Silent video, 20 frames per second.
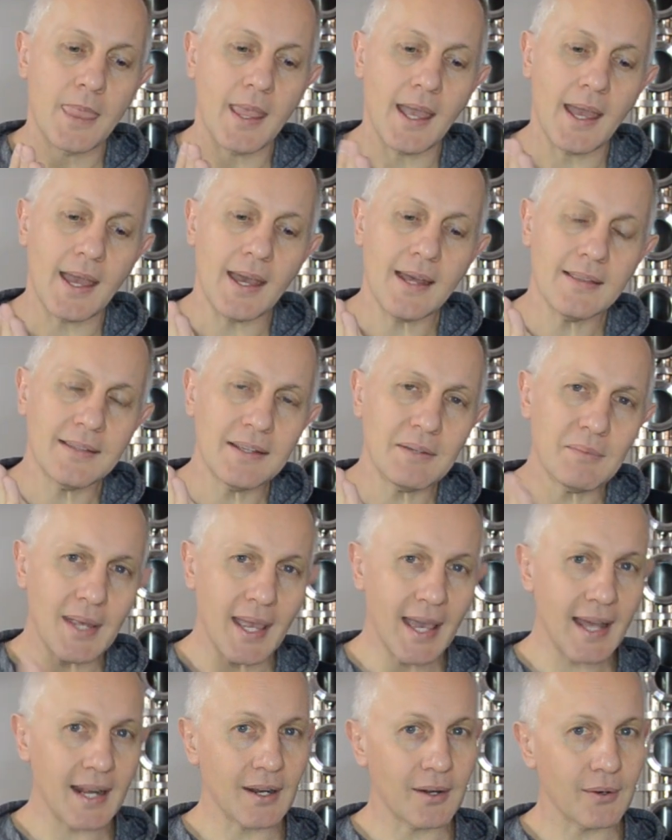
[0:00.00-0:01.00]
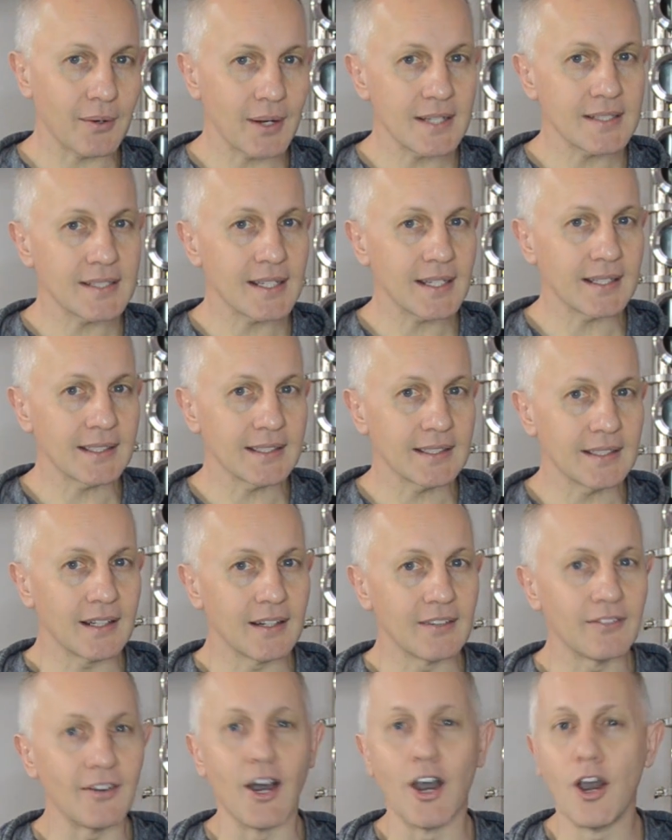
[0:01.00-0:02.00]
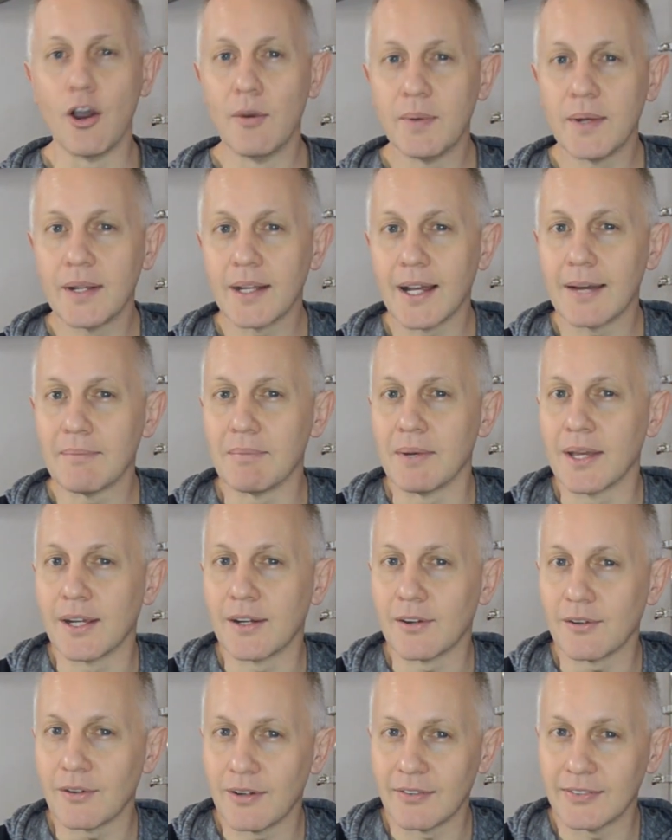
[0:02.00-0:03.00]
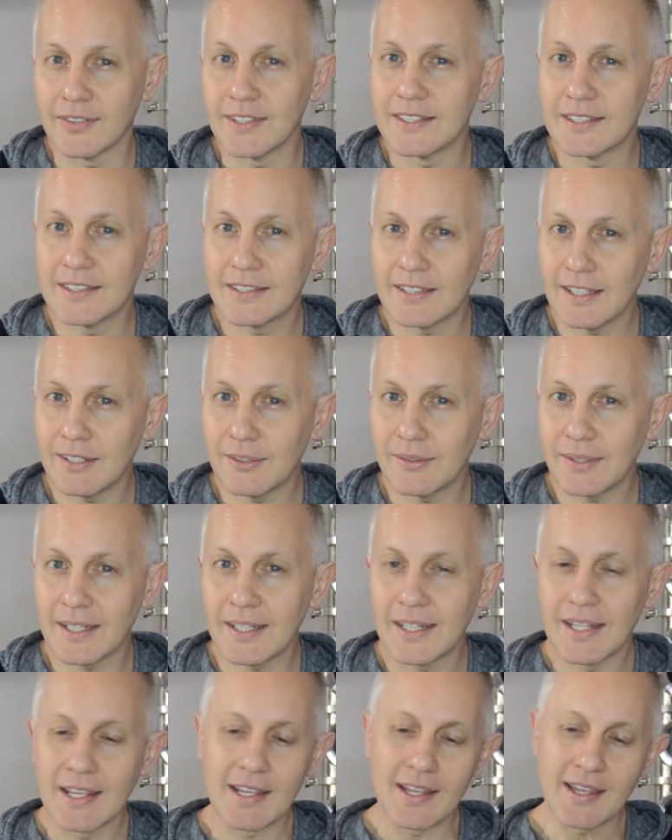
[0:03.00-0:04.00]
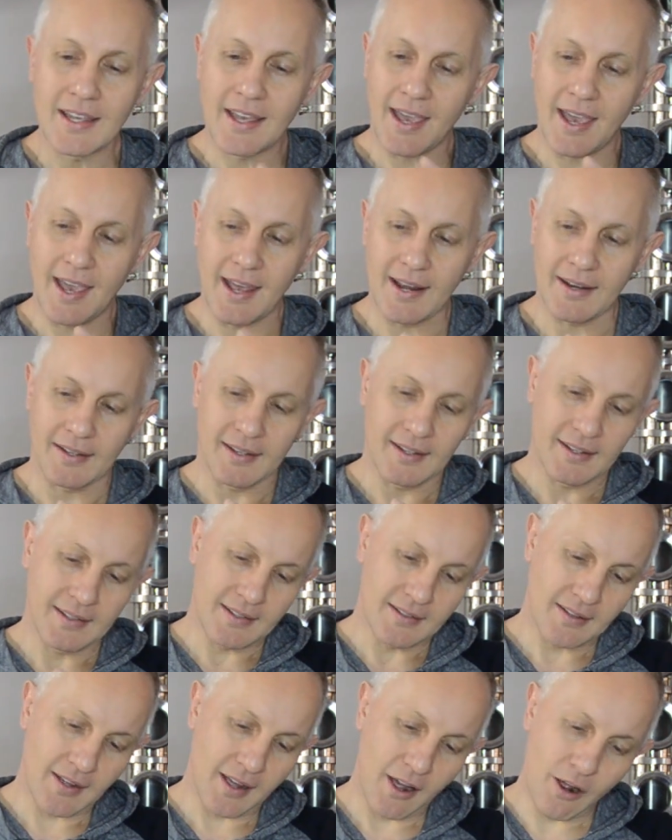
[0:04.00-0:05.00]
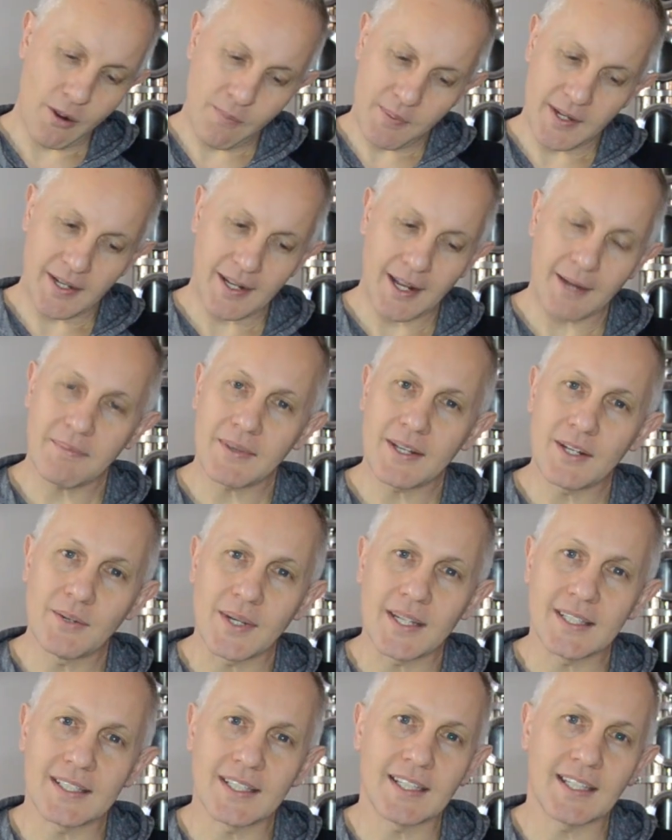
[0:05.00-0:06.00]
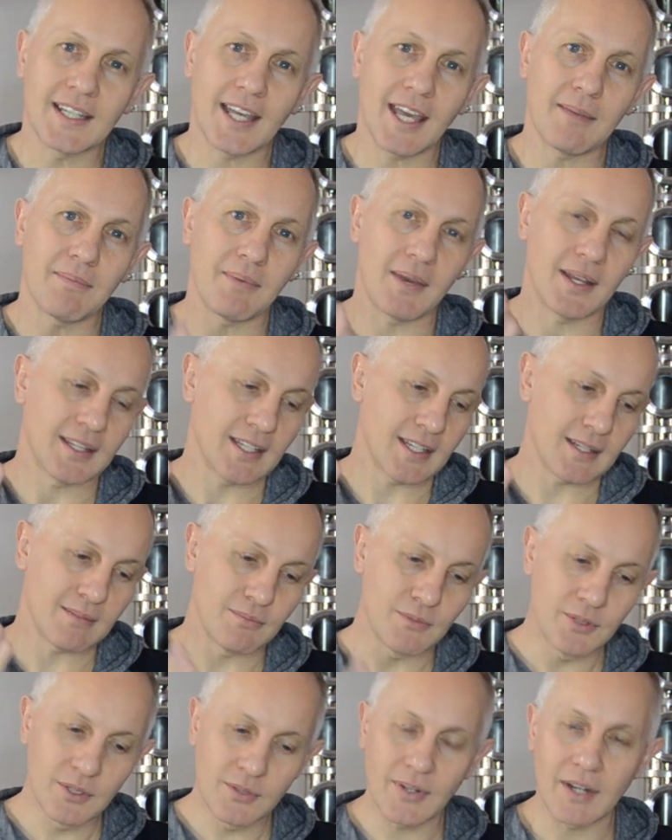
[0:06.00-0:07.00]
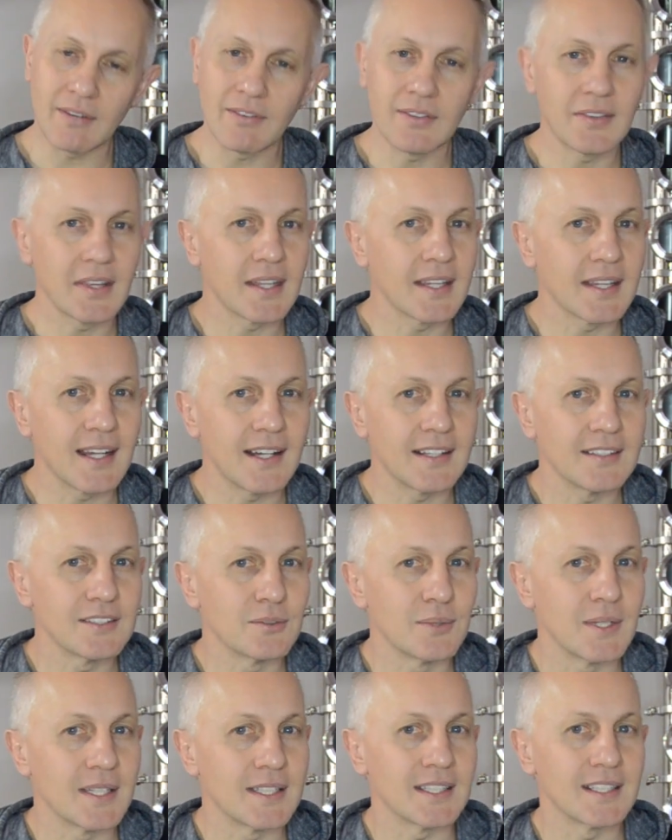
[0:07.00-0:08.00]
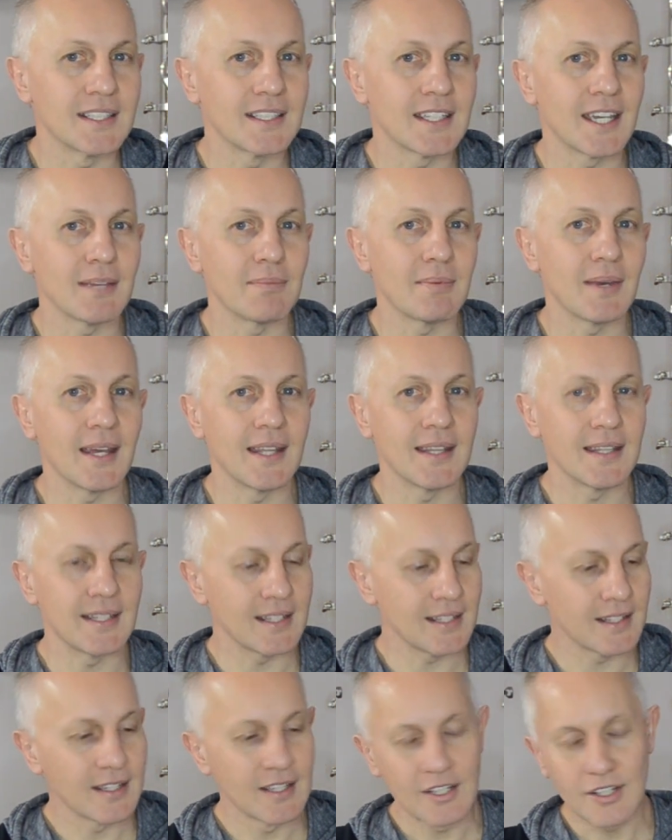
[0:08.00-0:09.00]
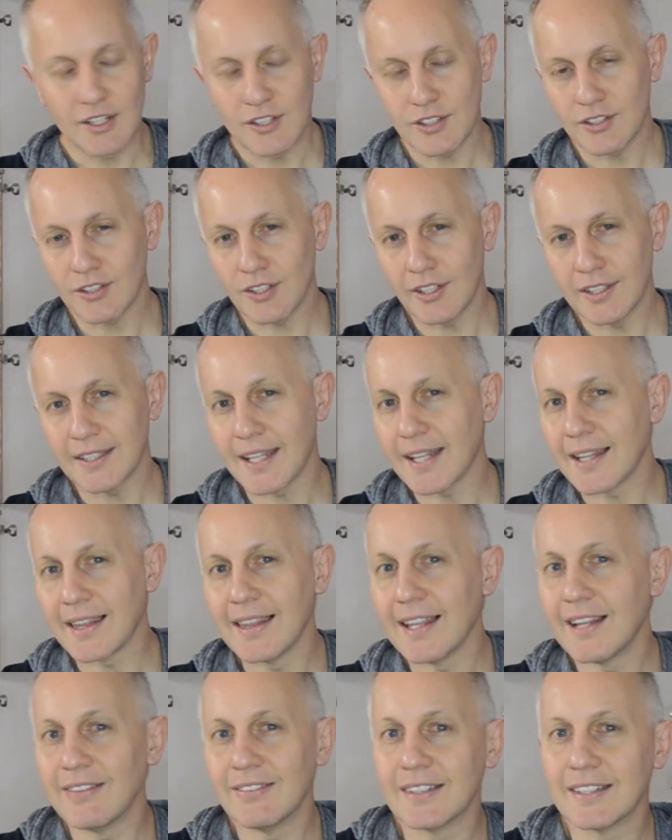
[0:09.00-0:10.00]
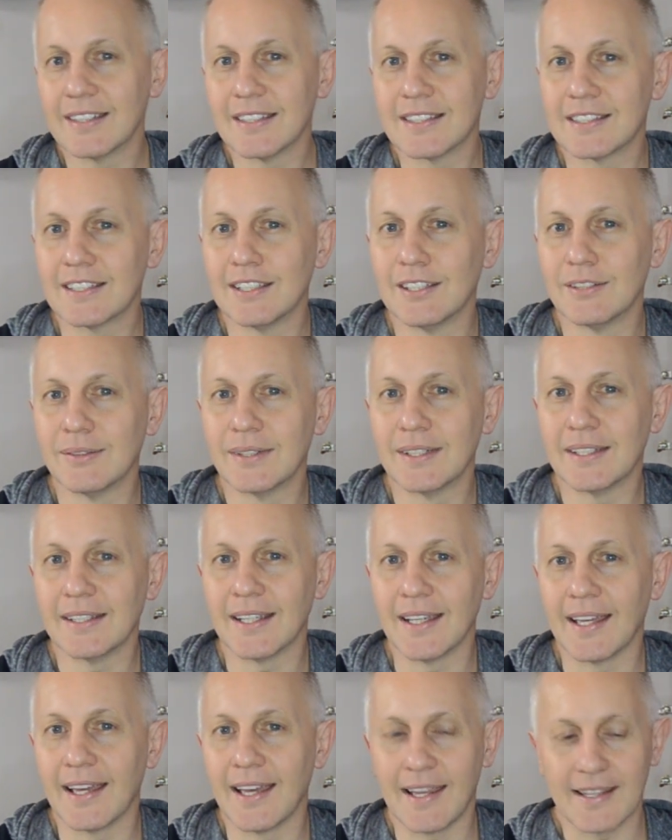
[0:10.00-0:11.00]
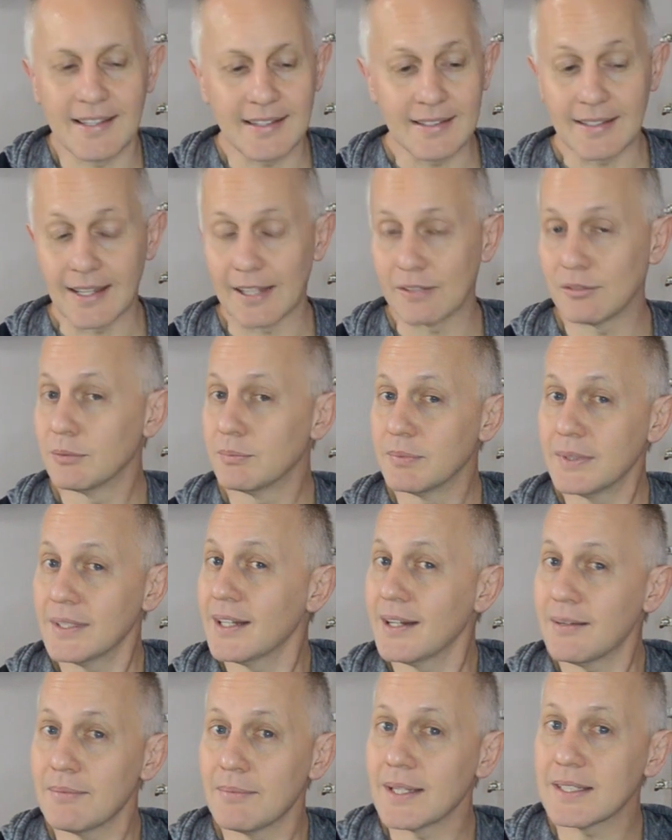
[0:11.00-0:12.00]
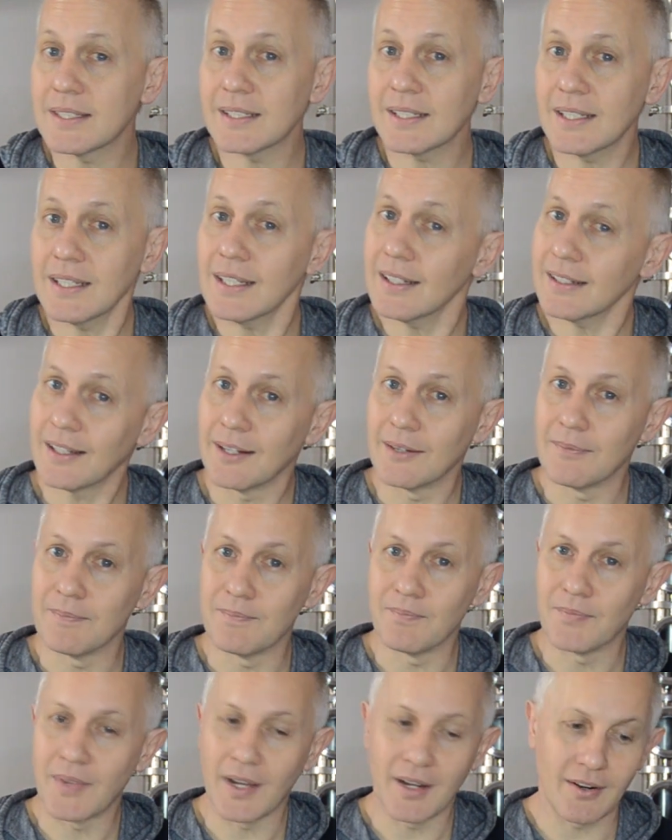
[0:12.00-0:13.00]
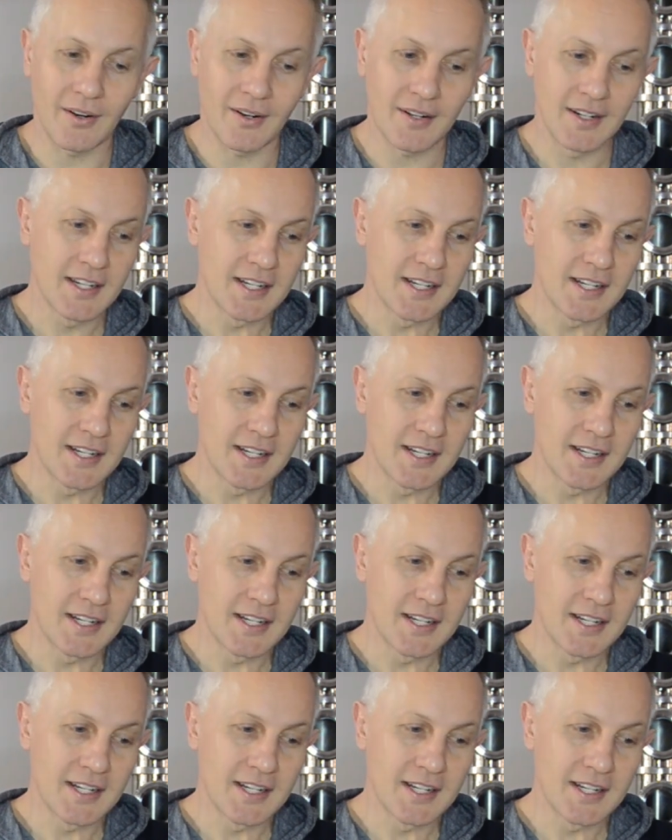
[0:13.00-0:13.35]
And then we had a crazy idea of opening up a craft distillery and open it up in Western Cape and then move everything down to Western Cape and then start that lovely distillery, and that will be our basic income, our